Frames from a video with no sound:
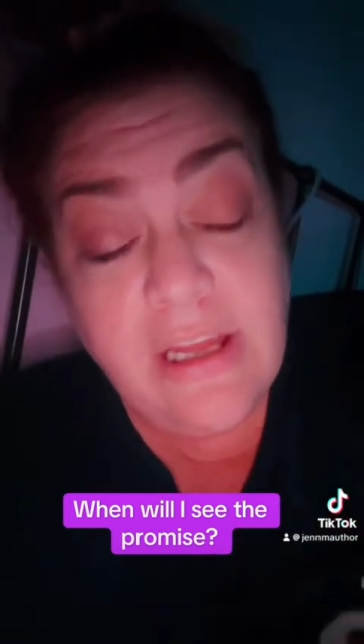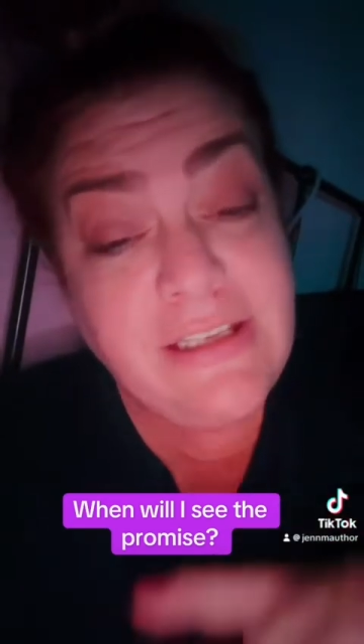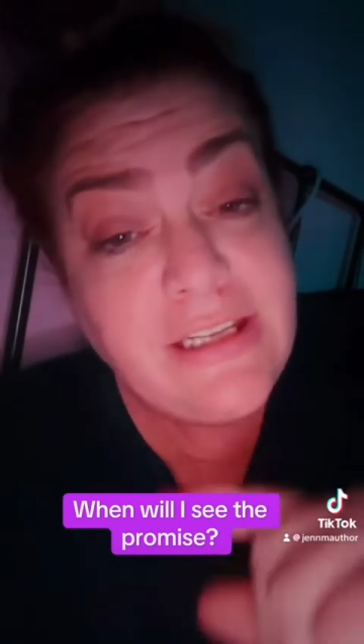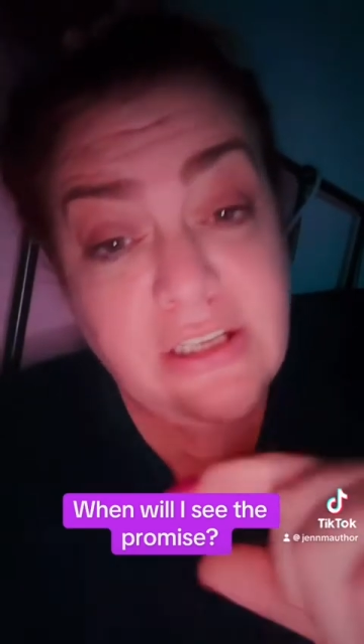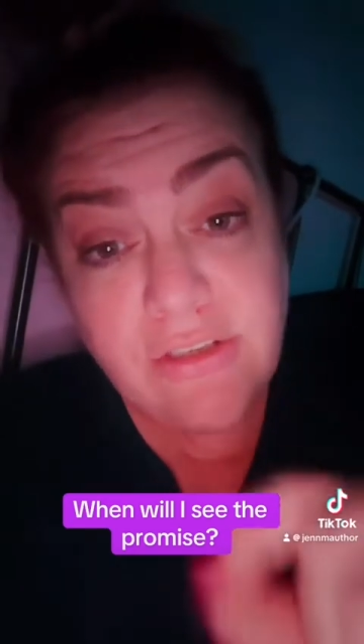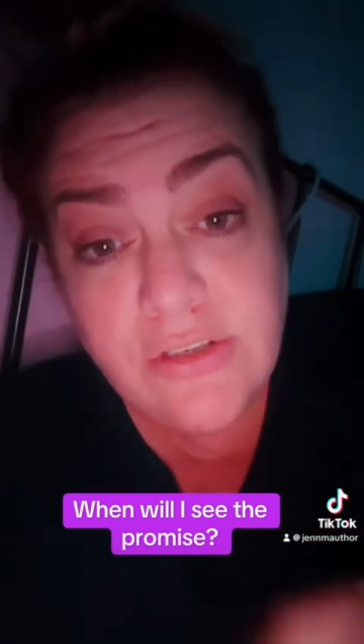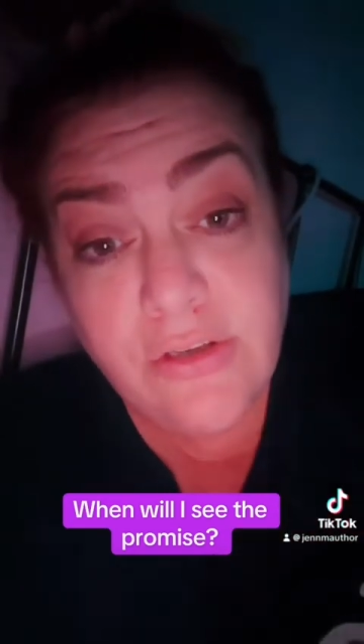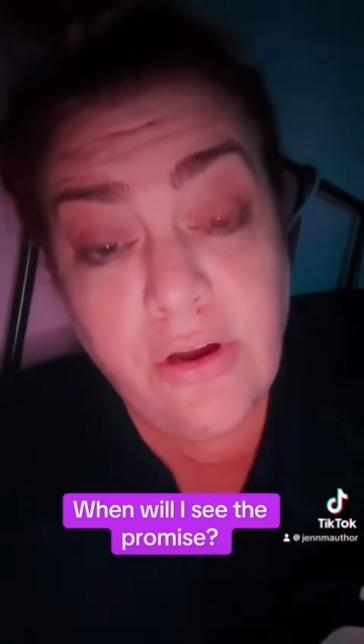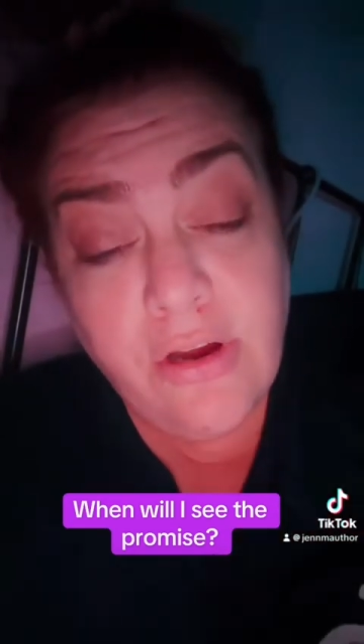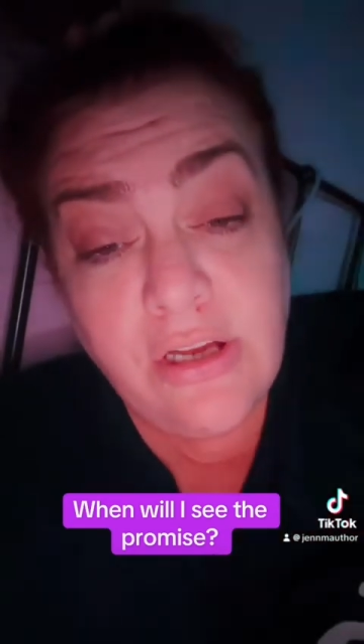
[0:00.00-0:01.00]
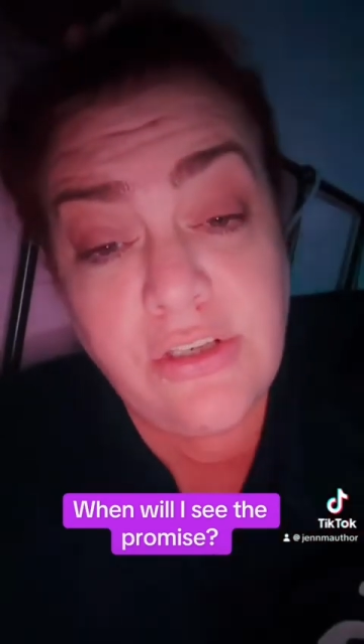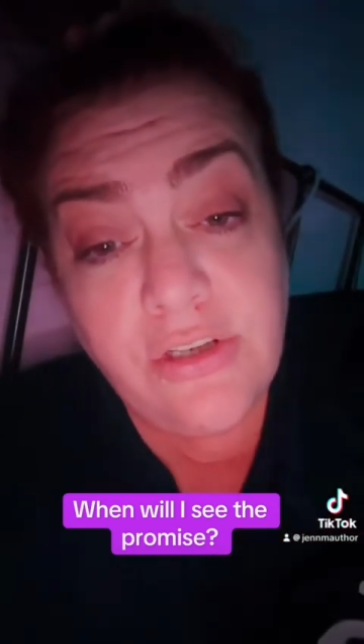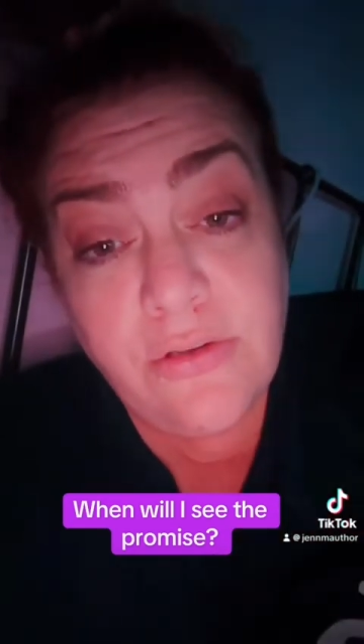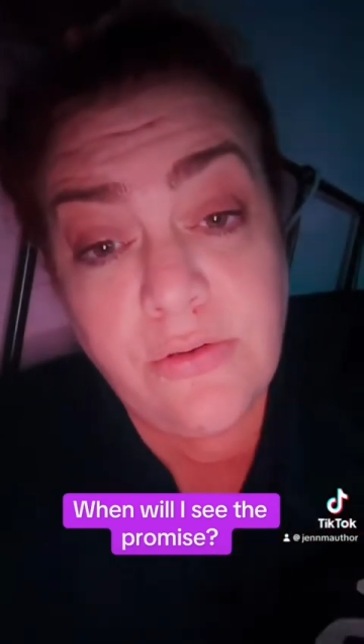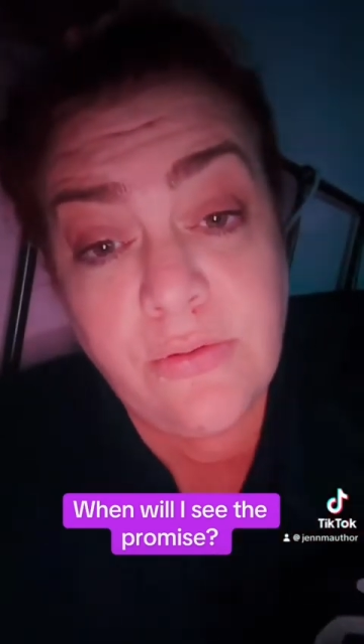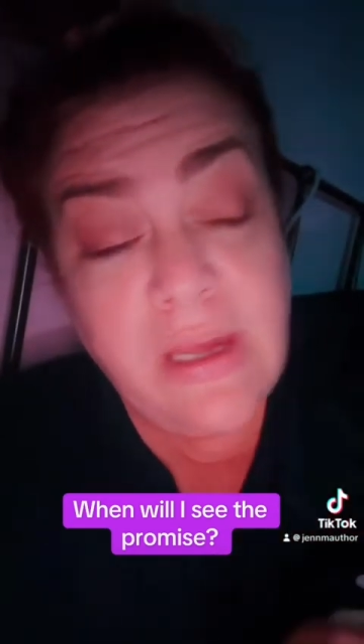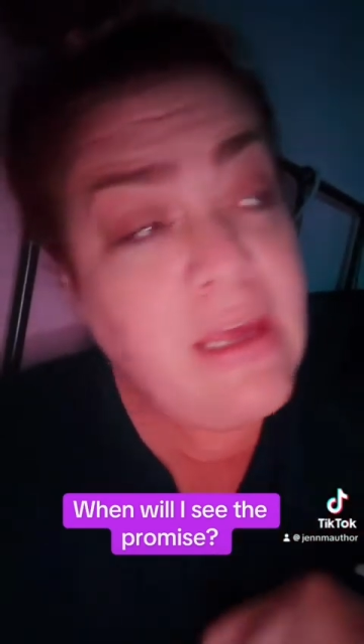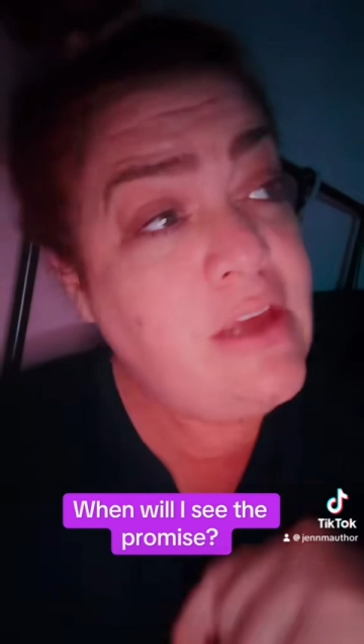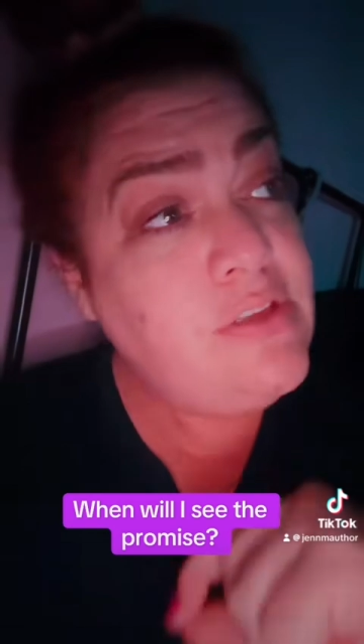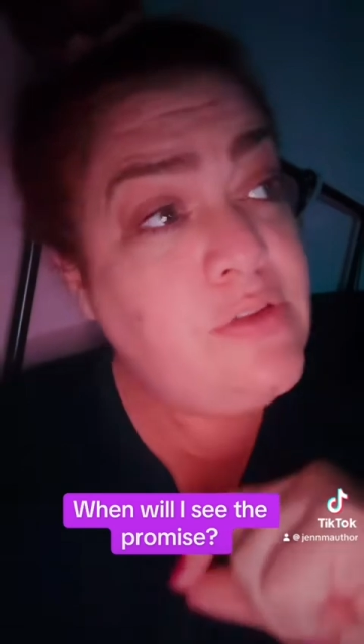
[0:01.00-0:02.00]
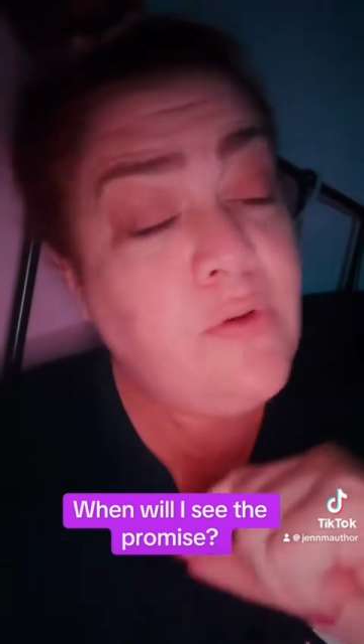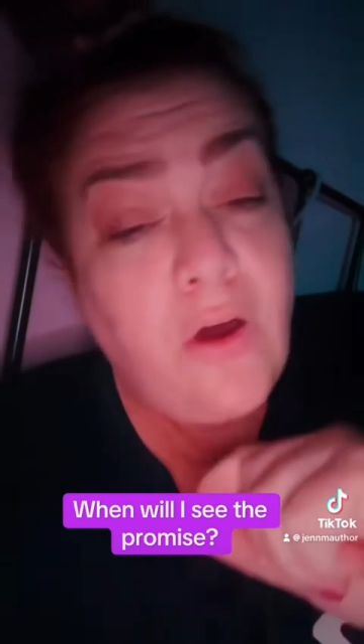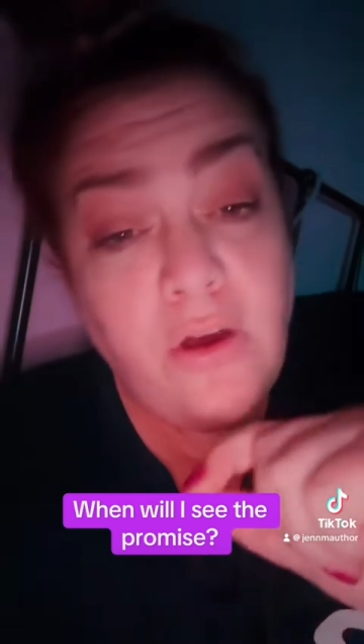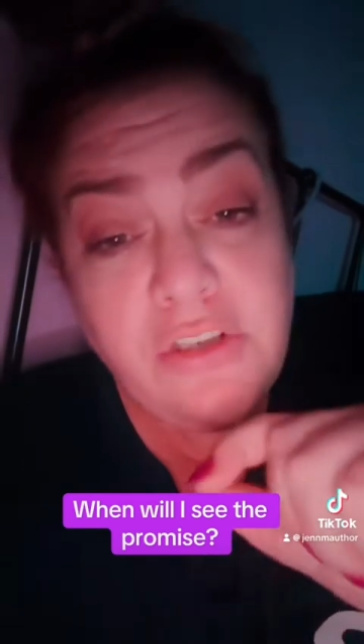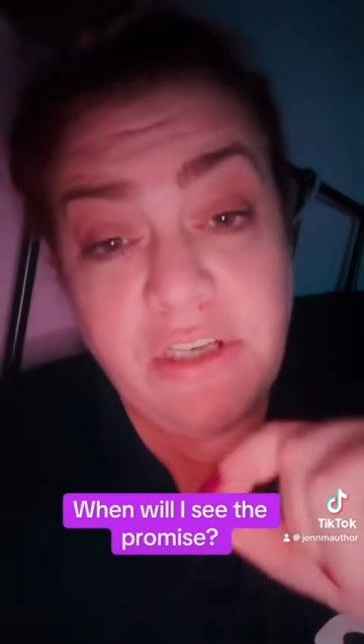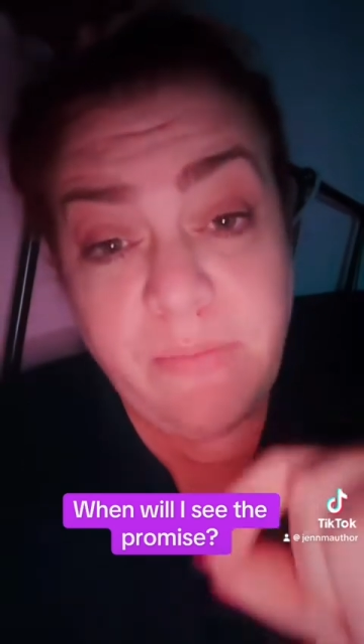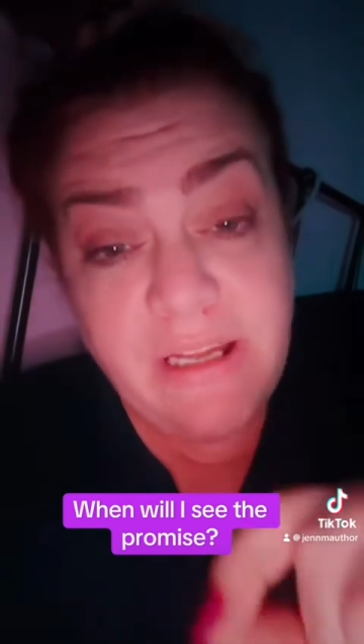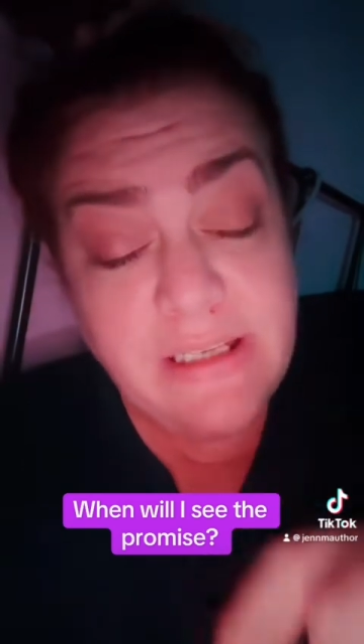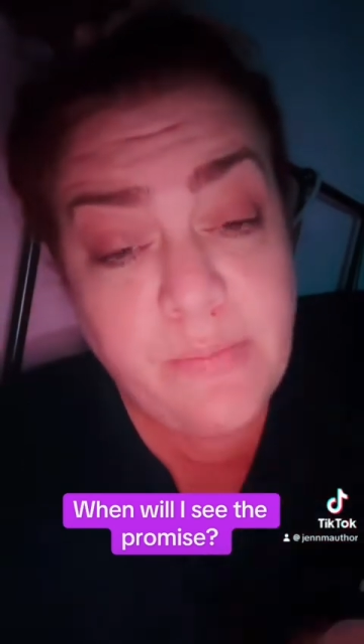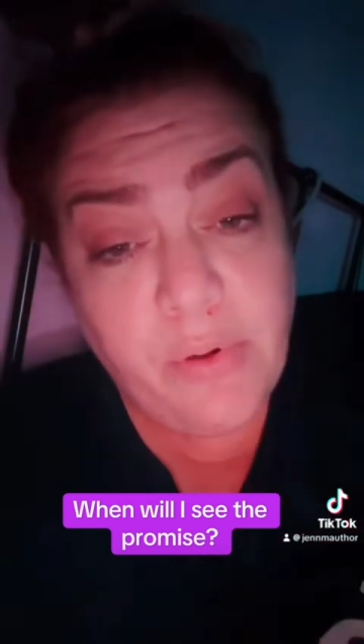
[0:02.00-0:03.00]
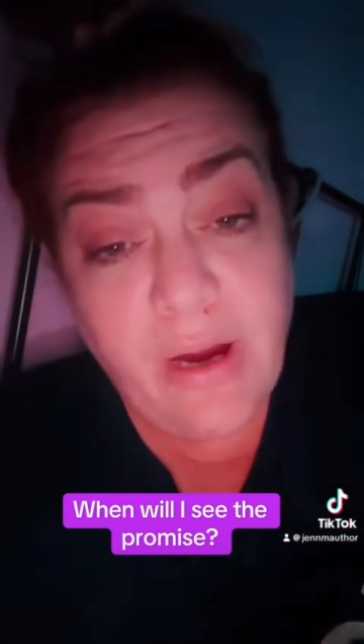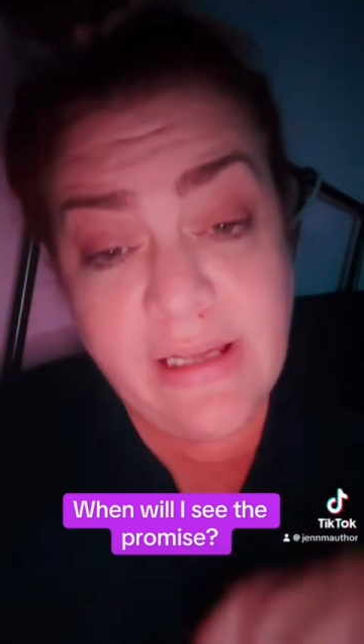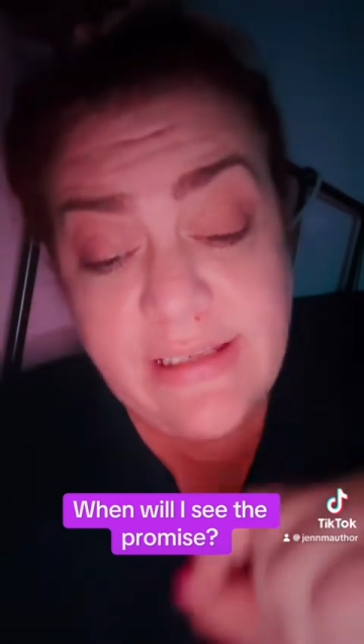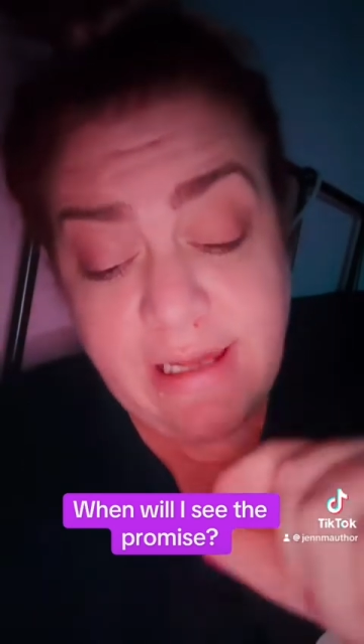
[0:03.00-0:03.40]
to discourage you, to cause you to be depressed